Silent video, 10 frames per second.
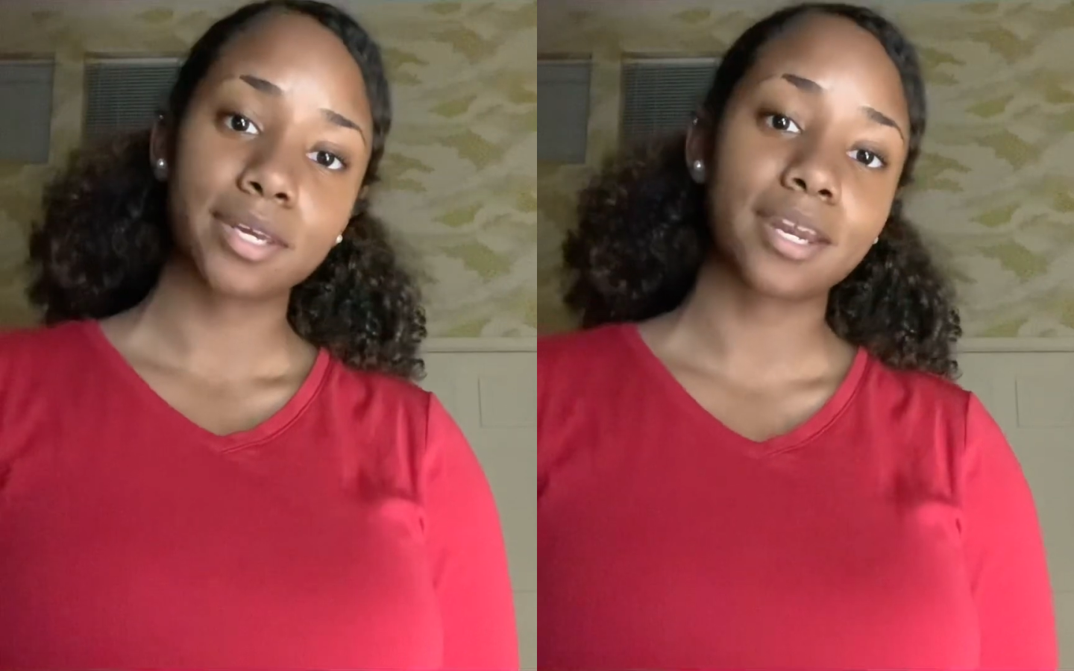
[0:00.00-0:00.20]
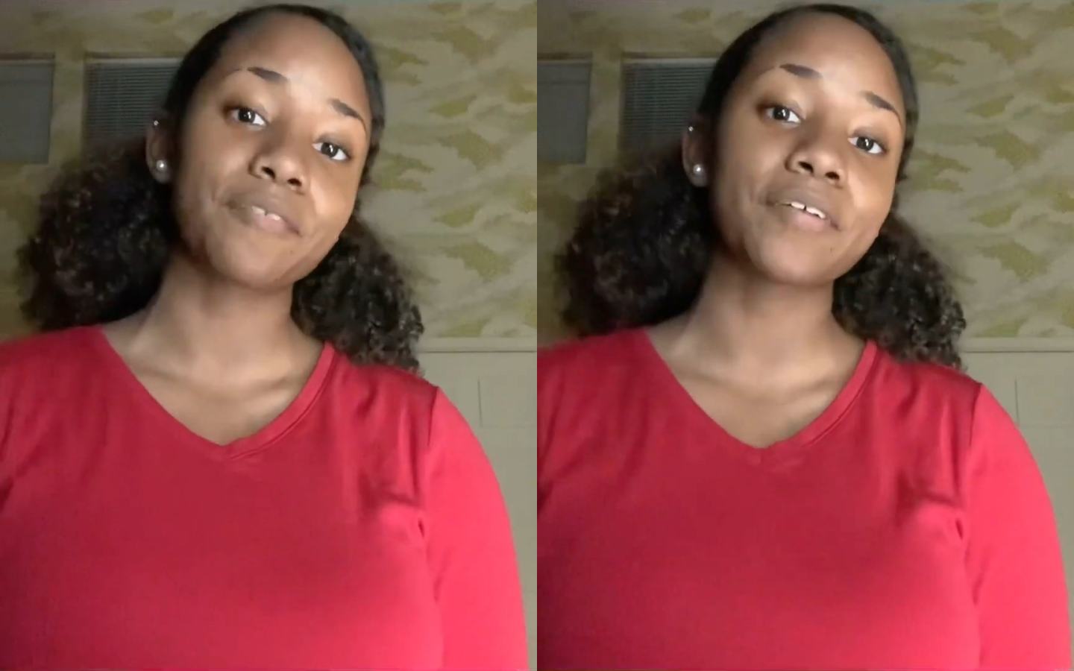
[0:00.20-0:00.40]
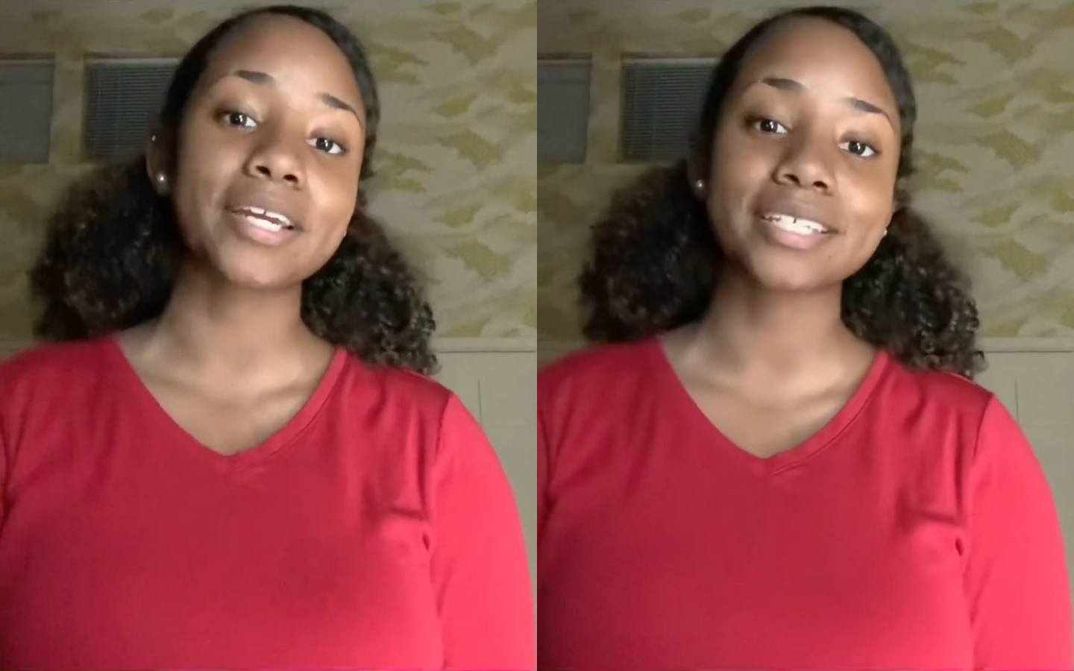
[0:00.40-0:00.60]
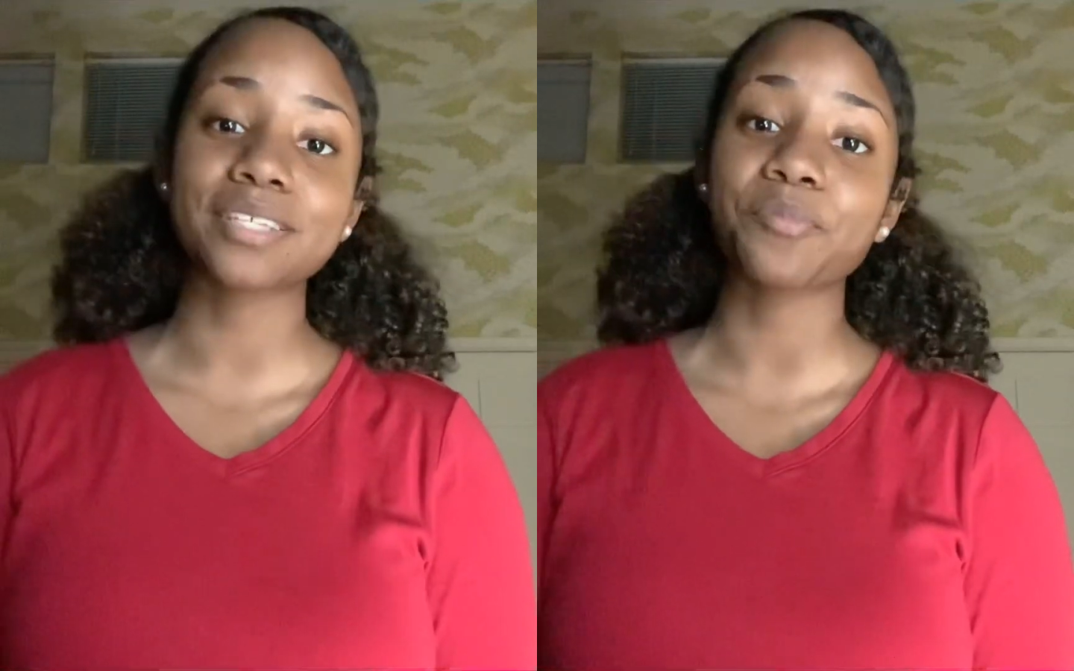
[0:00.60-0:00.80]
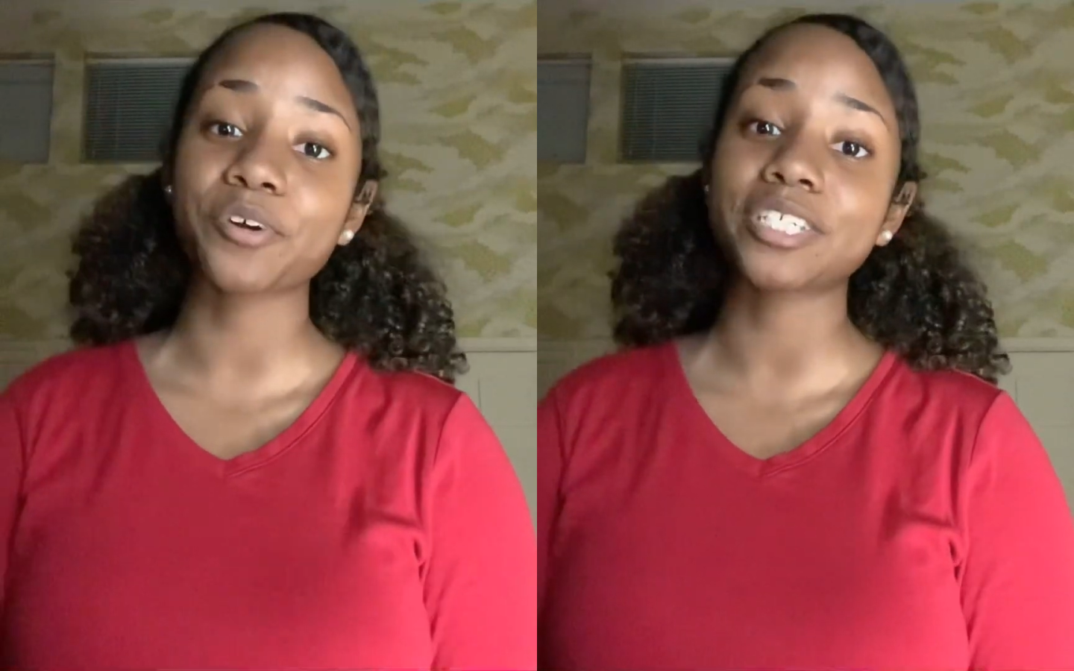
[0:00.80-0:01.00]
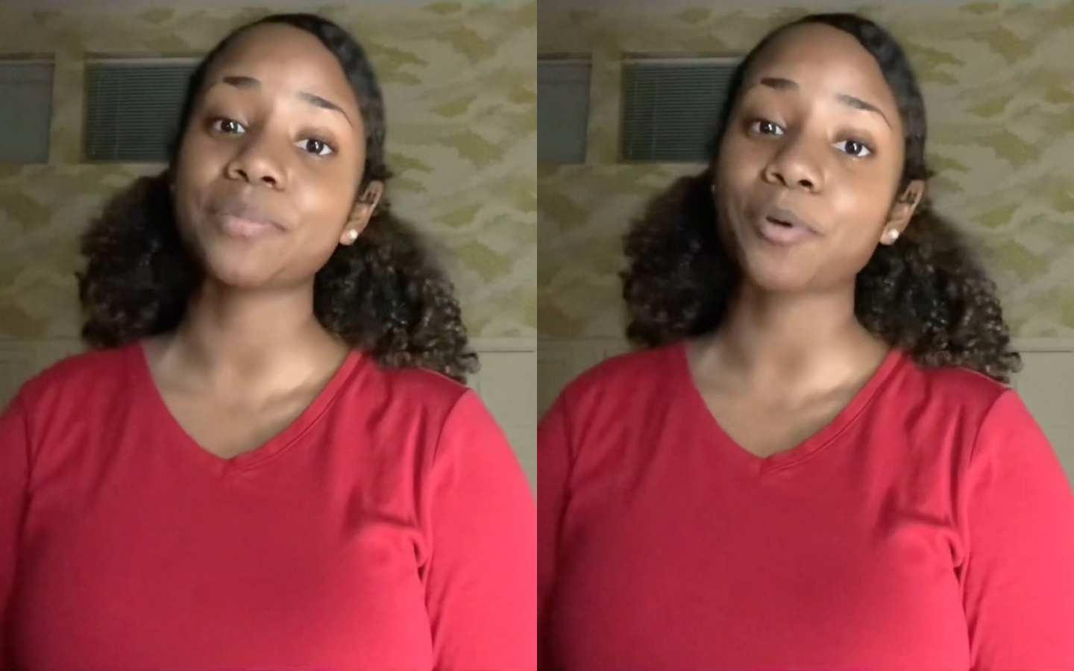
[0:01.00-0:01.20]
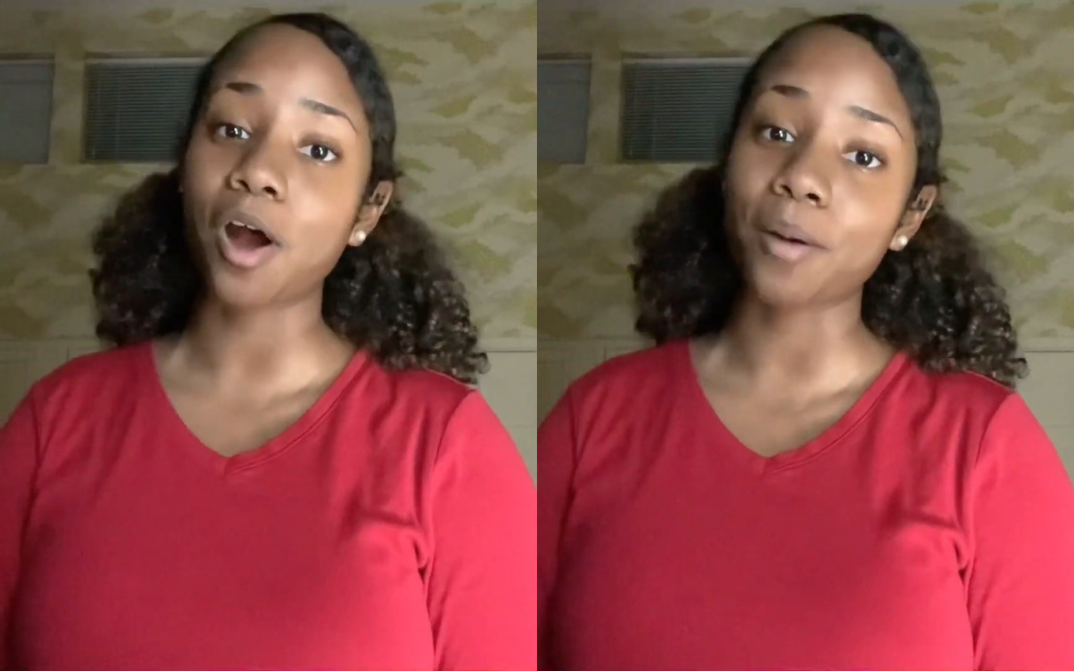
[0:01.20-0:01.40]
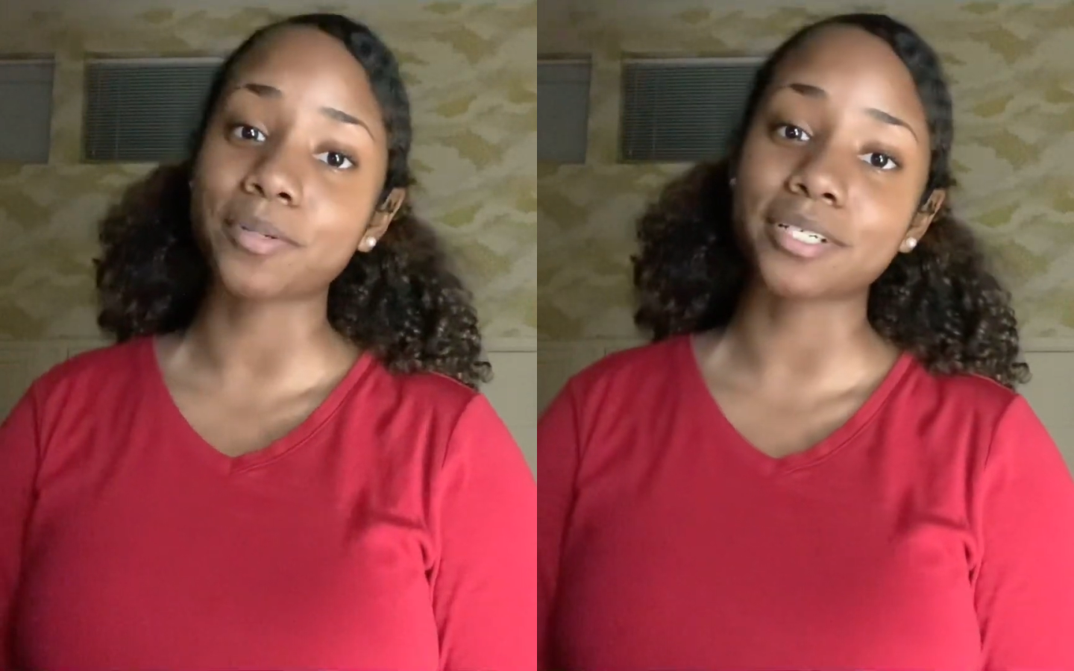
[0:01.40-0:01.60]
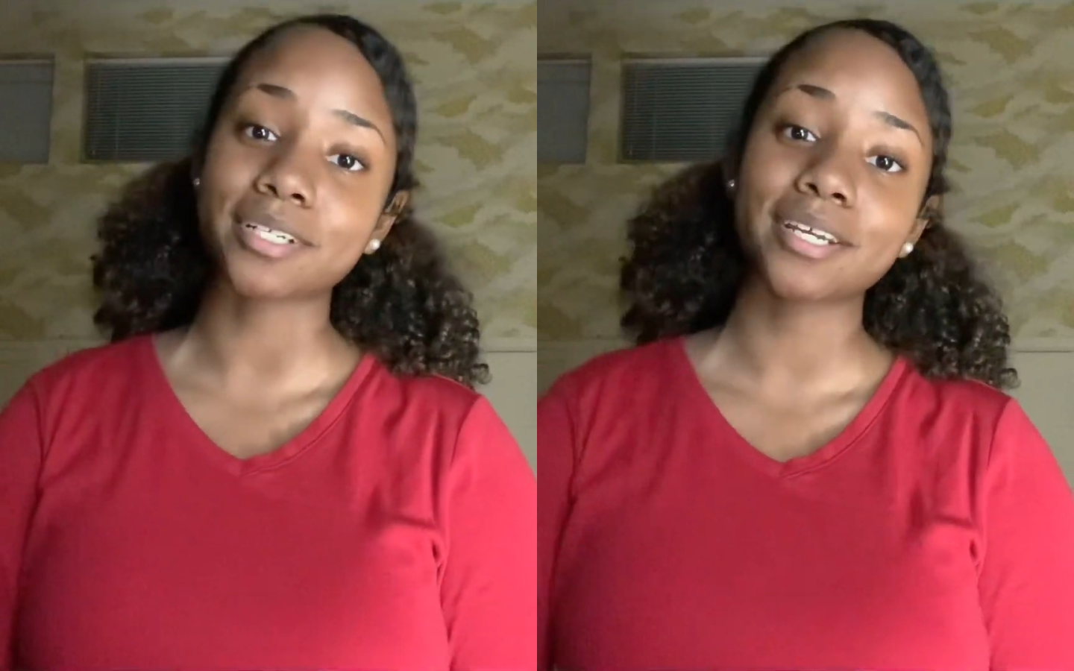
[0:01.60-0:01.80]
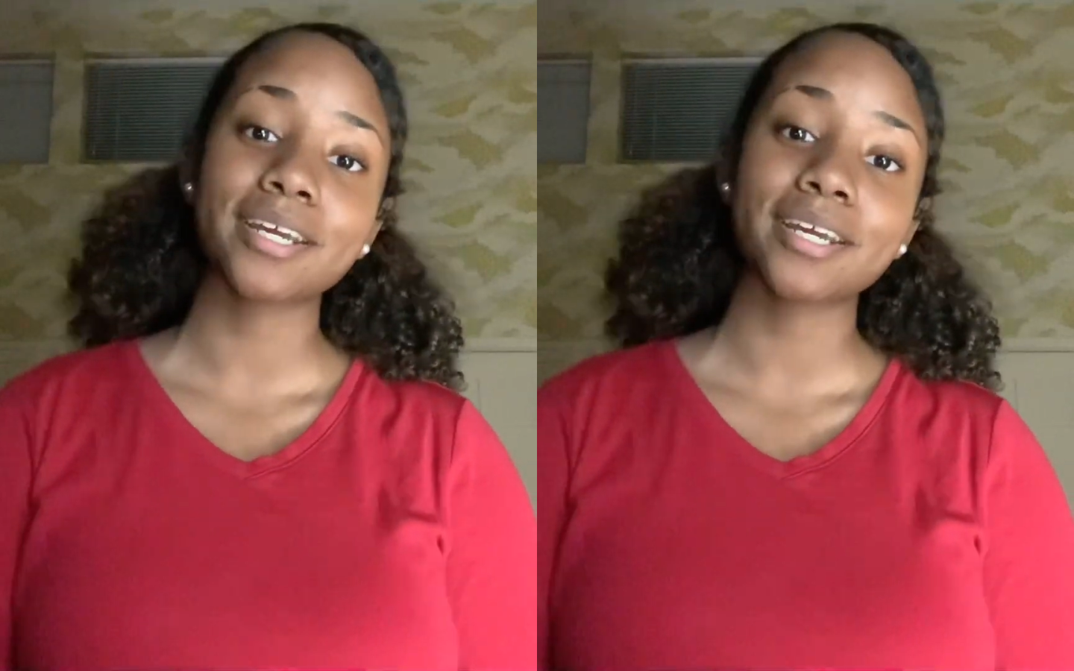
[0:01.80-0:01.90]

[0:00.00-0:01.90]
And I feel like it's the more cheaper option.